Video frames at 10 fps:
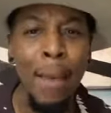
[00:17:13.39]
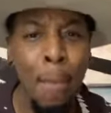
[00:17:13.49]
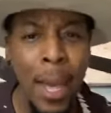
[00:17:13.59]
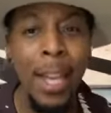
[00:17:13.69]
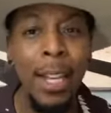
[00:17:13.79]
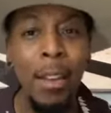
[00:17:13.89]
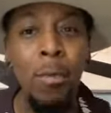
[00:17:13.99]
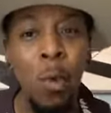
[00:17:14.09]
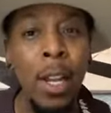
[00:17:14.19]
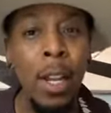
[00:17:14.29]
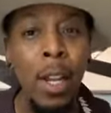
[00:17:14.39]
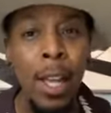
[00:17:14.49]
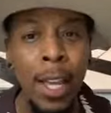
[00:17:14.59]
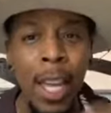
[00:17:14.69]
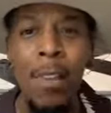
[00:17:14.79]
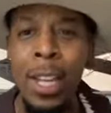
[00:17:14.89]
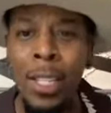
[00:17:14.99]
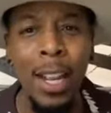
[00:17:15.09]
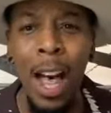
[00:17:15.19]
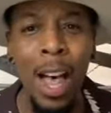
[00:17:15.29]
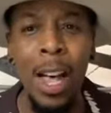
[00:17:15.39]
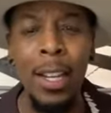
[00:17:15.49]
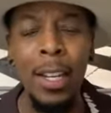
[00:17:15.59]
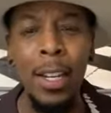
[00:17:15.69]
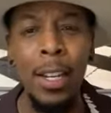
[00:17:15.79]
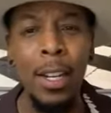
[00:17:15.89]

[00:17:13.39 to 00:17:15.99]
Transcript: and making it what and giving it to God